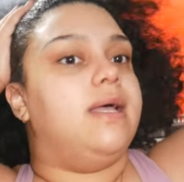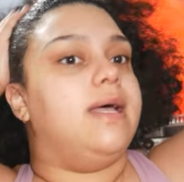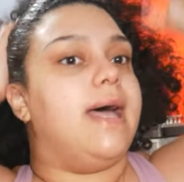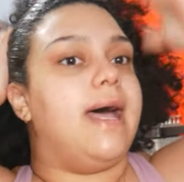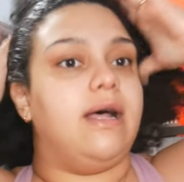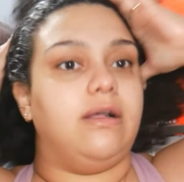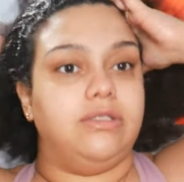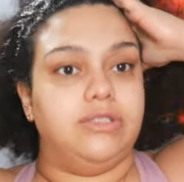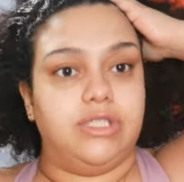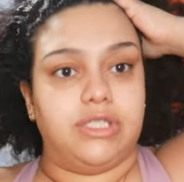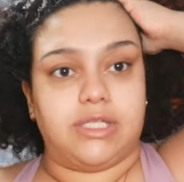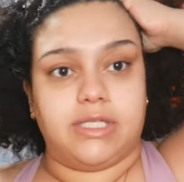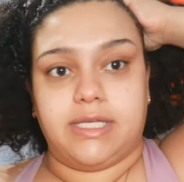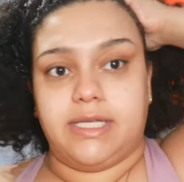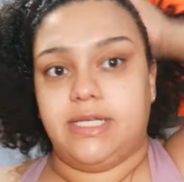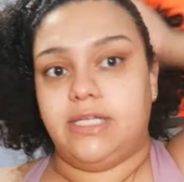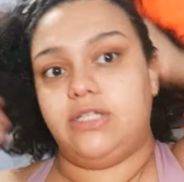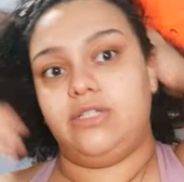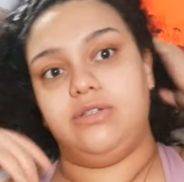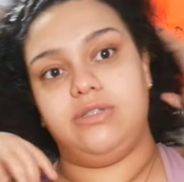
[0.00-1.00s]
elderly
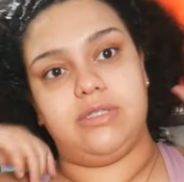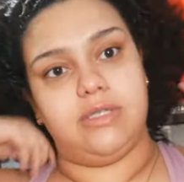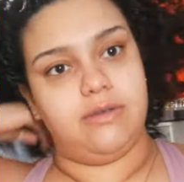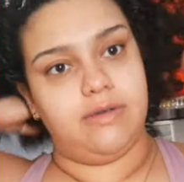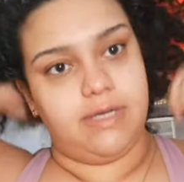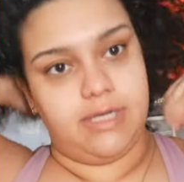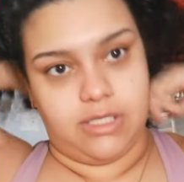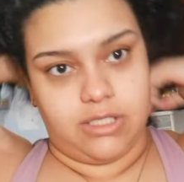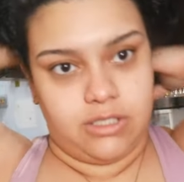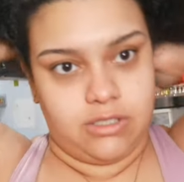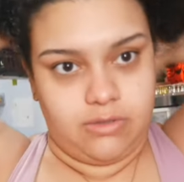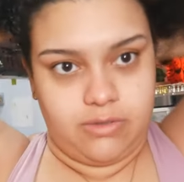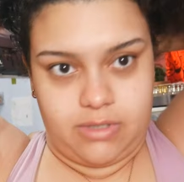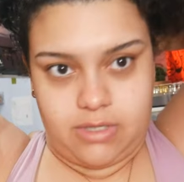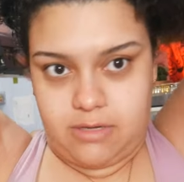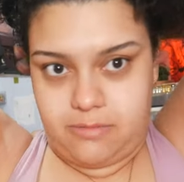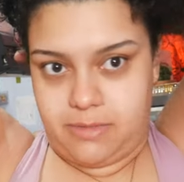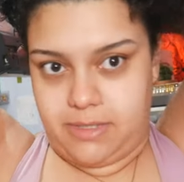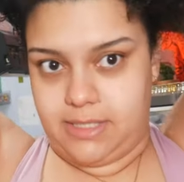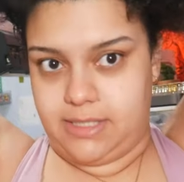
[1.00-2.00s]
issues already showing
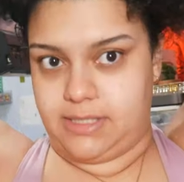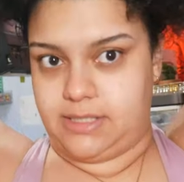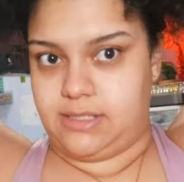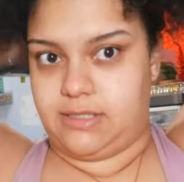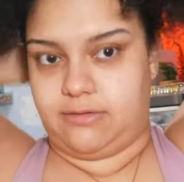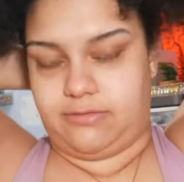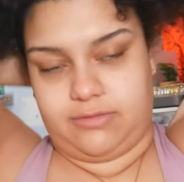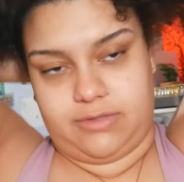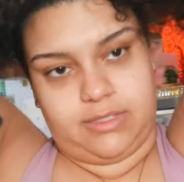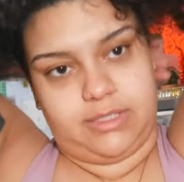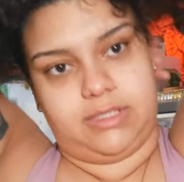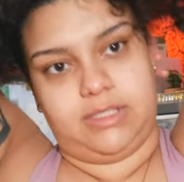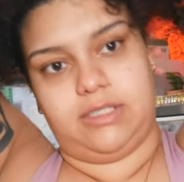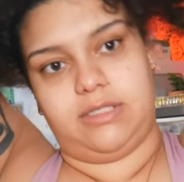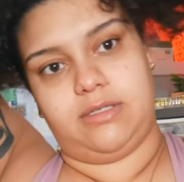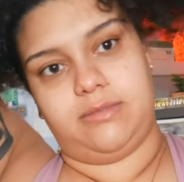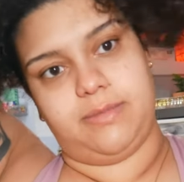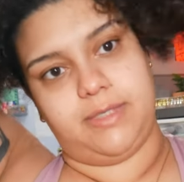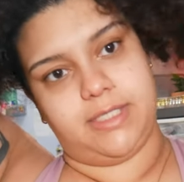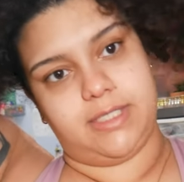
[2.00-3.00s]
up, and it's definitely
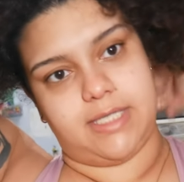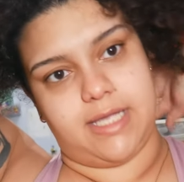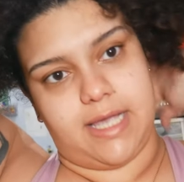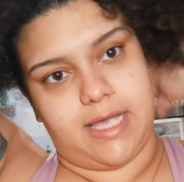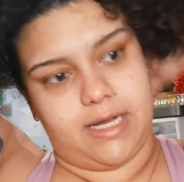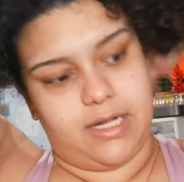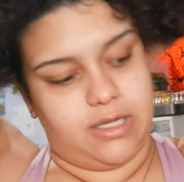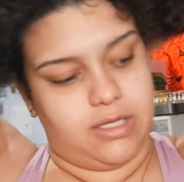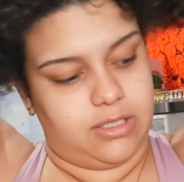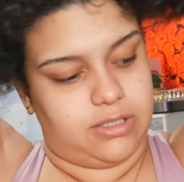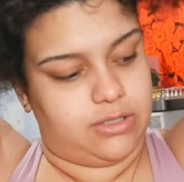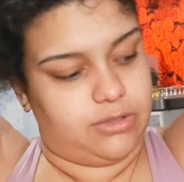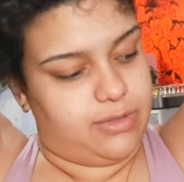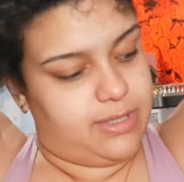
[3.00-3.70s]
gonna be sciatica. So